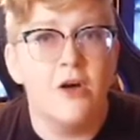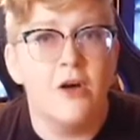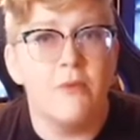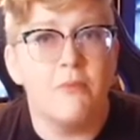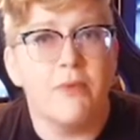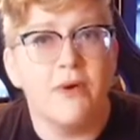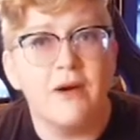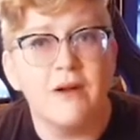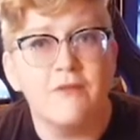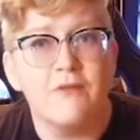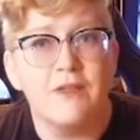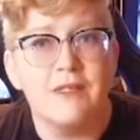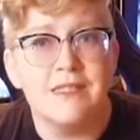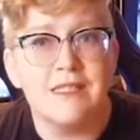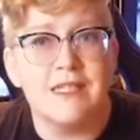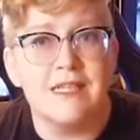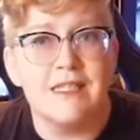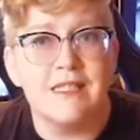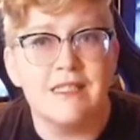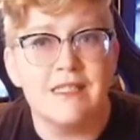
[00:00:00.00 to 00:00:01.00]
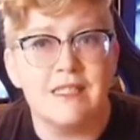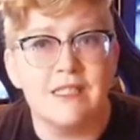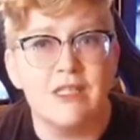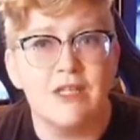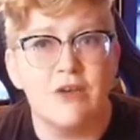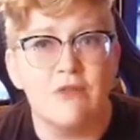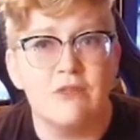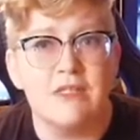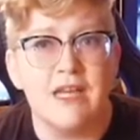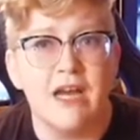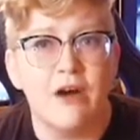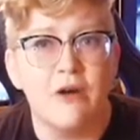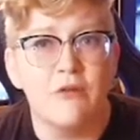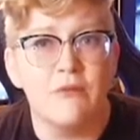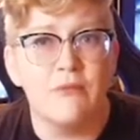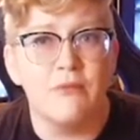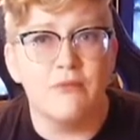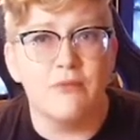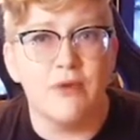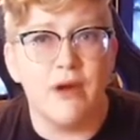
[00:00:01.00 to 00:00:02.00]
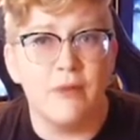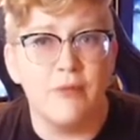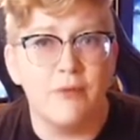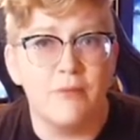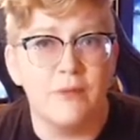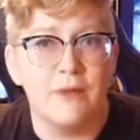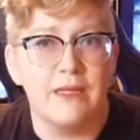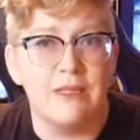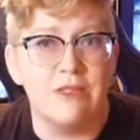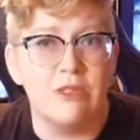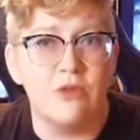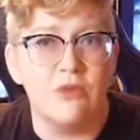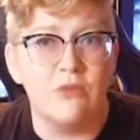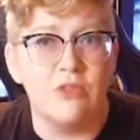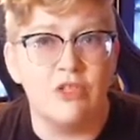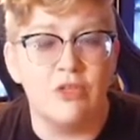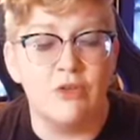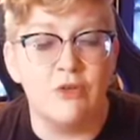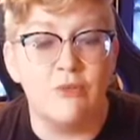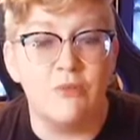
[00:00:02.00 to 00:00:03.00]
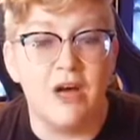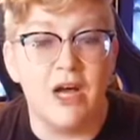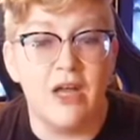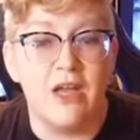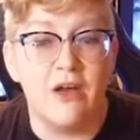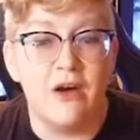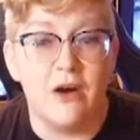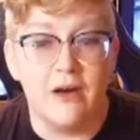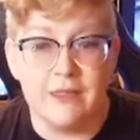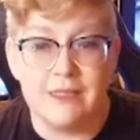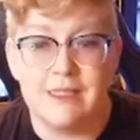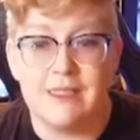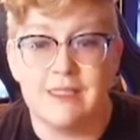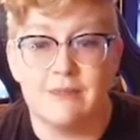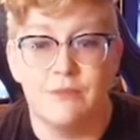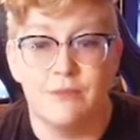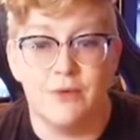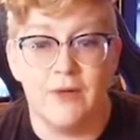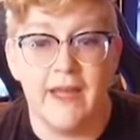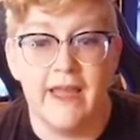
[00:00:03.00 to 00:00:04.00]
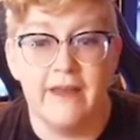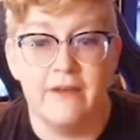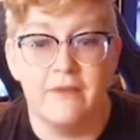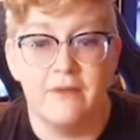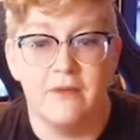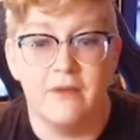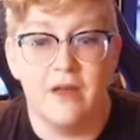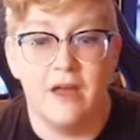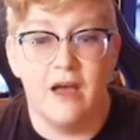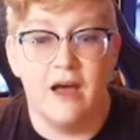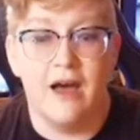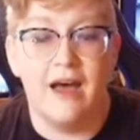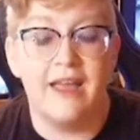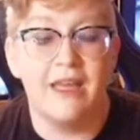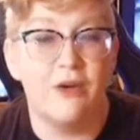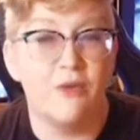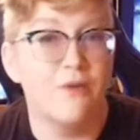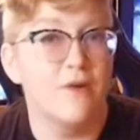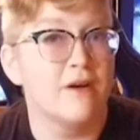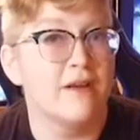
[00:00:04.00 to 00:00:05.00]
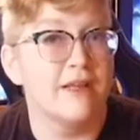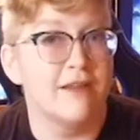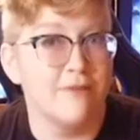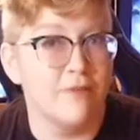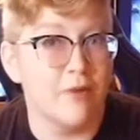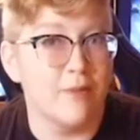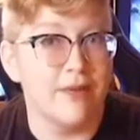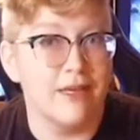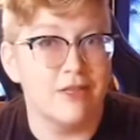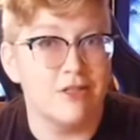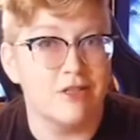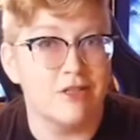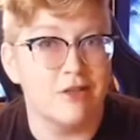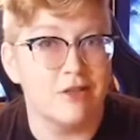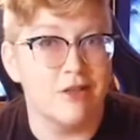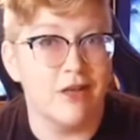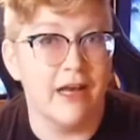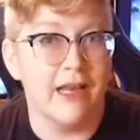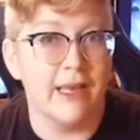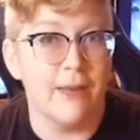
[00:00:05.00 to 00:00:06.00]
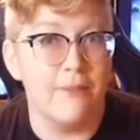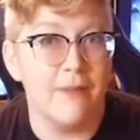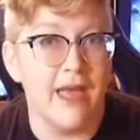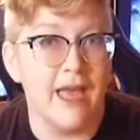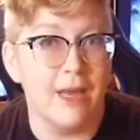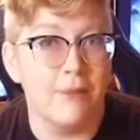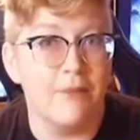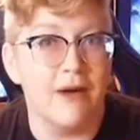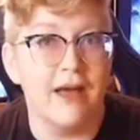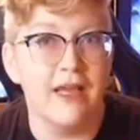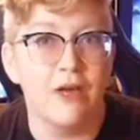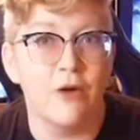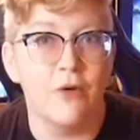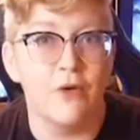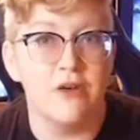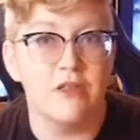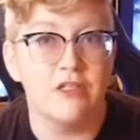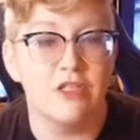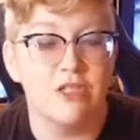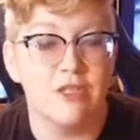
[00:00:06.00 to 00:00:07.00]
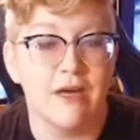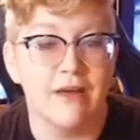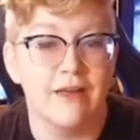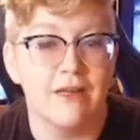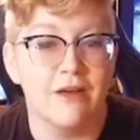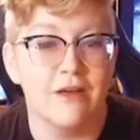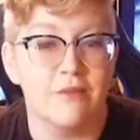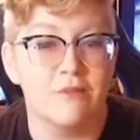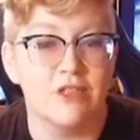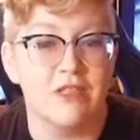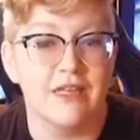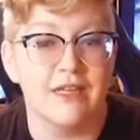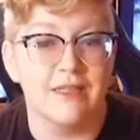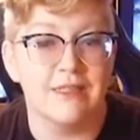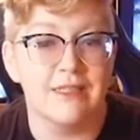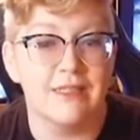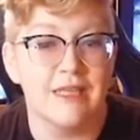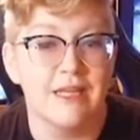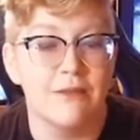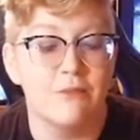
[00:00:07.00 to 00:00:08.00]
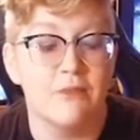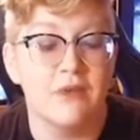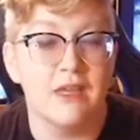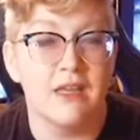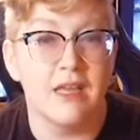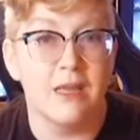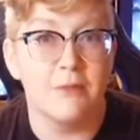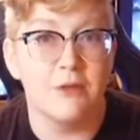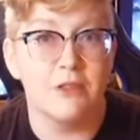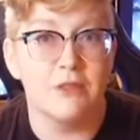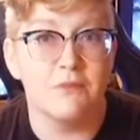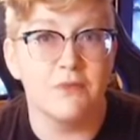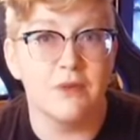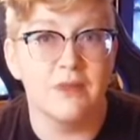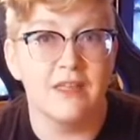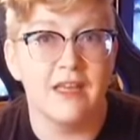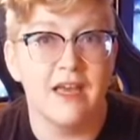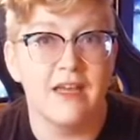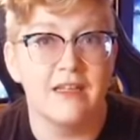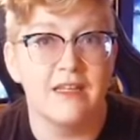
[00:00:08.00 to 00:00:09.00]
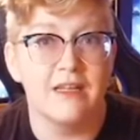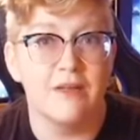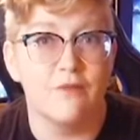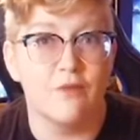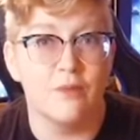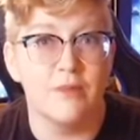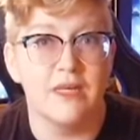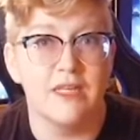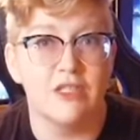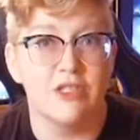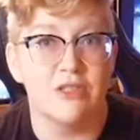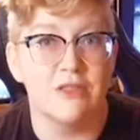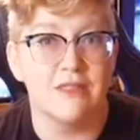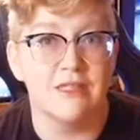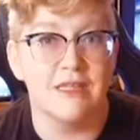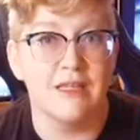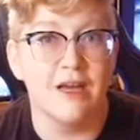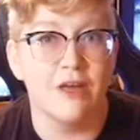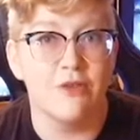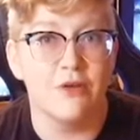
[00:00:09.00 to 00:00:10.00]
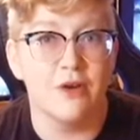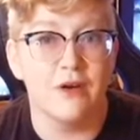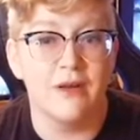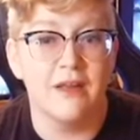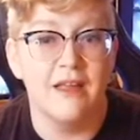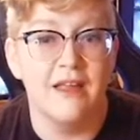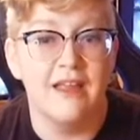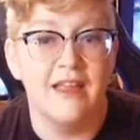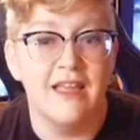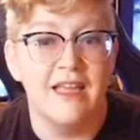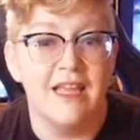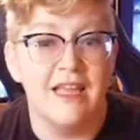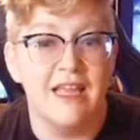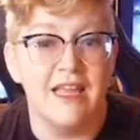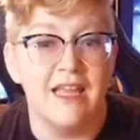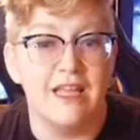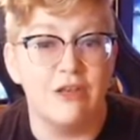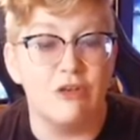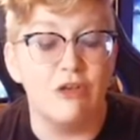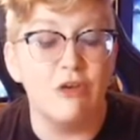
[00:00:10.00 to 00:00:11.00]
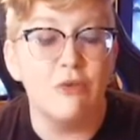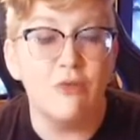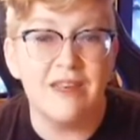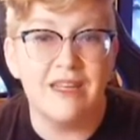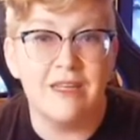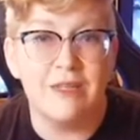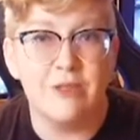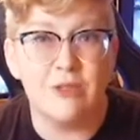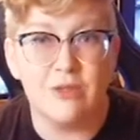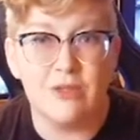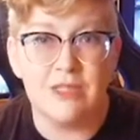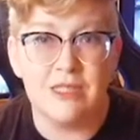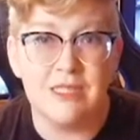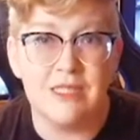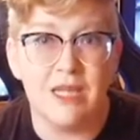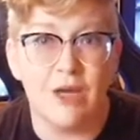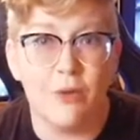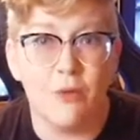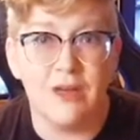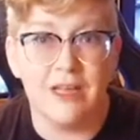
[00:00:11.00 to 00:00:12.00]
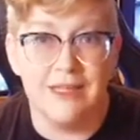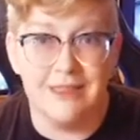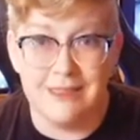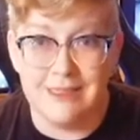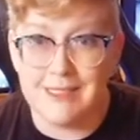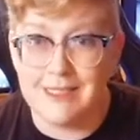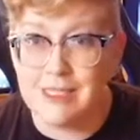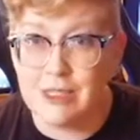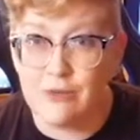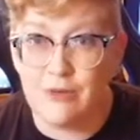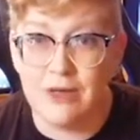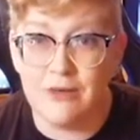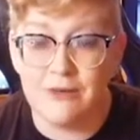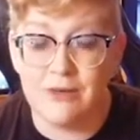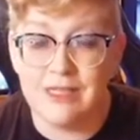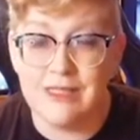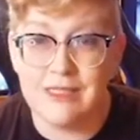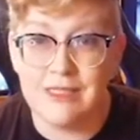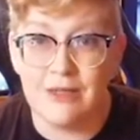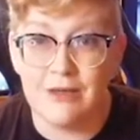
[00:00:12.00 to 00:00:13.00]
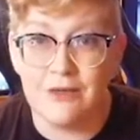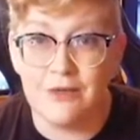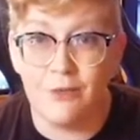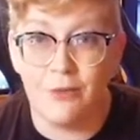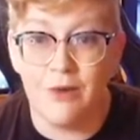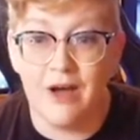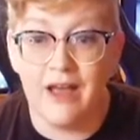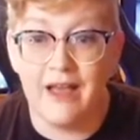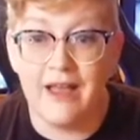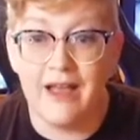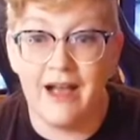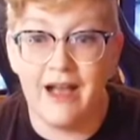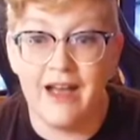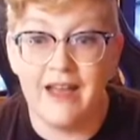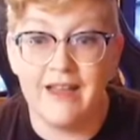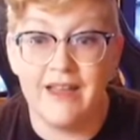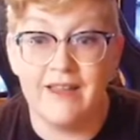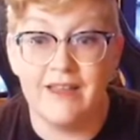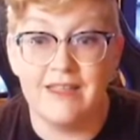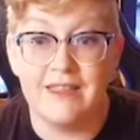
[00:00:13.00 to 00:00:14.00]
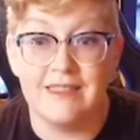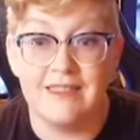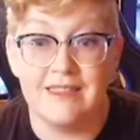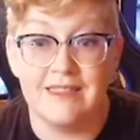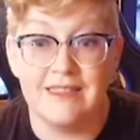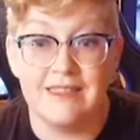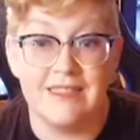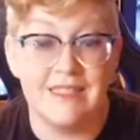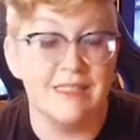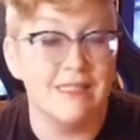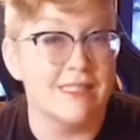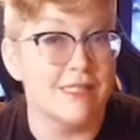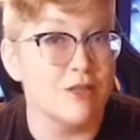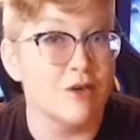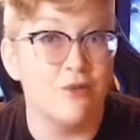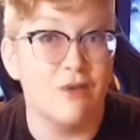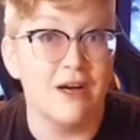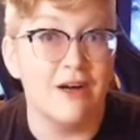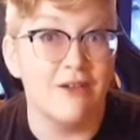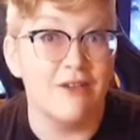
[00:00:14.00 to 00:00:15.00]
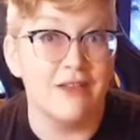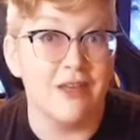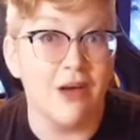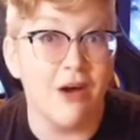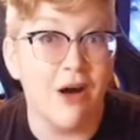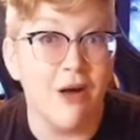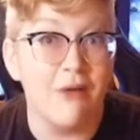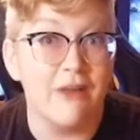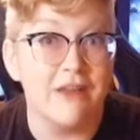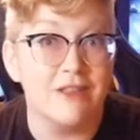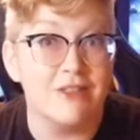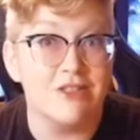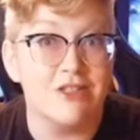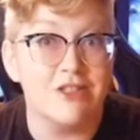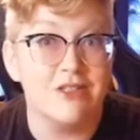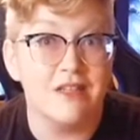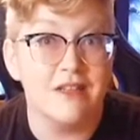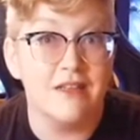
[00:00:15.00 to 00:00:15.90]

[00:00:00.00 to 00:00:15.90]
Part of this is, no doubt, probably due to my autism brain. I hoard information like a magpie hoards shiny objects, and being able to put that information together in new and interesting ways is one reason why I did so well in college.